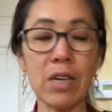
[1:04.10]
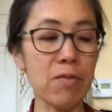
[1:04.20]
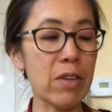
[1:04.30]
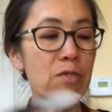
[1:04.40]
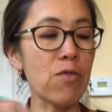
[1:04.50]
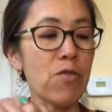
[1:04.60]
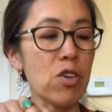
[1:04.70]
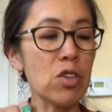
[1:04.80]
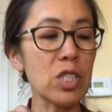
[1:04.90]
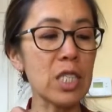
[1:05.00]
of it
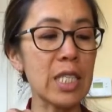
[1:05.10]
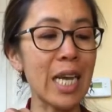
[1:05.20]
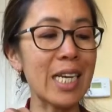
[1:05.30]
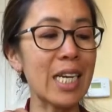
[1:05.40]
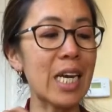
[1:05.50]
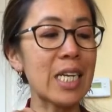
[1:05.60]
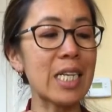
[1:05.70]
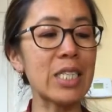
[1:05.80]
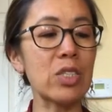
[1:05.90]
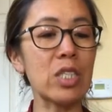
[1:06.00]
first and cut it
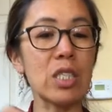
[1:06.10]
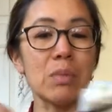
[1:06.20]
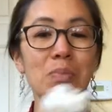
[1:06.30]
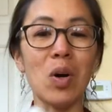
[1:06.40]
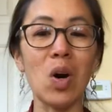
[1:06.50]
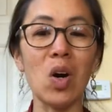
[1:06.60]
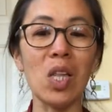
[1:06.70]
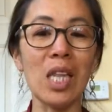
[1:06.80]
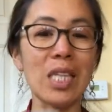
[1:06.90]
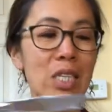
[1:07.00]
into
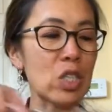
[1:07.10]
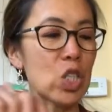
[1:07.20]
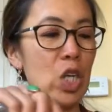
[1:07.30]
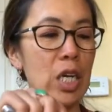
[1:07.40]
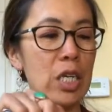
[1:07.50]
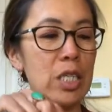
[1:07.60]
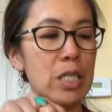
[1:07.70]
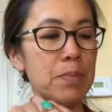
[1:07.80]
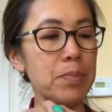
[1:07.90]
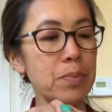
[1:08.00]
small little chunks.
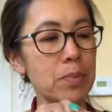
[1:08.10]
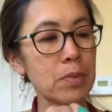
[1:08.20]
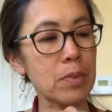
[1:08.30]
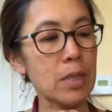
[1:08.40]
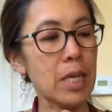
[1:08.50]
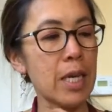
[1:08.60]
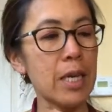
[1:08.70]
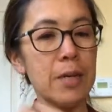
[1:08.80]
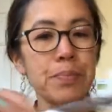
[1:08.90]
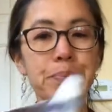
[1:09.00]
Okay,
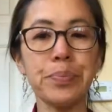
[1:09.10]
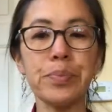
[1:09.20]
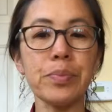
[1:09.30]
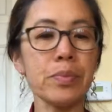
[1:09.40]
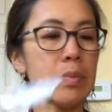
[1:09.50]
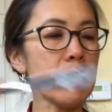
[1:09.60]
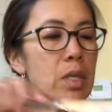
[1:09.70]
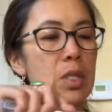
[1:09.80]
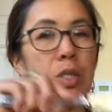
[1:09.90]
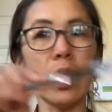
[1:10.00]

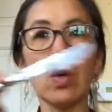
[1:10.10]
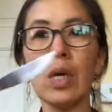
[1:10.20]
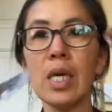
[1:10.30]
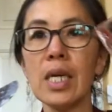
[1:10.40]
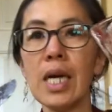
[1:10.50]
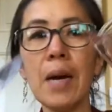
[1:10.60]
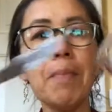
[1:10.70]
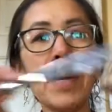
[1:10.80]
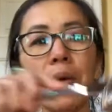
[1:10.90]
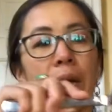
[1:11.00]
so
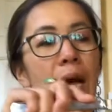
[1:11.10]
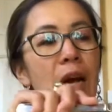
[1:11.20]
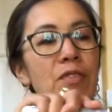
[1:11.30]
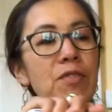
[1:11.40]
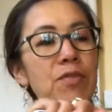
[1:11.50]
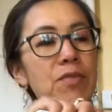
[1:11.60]
about half.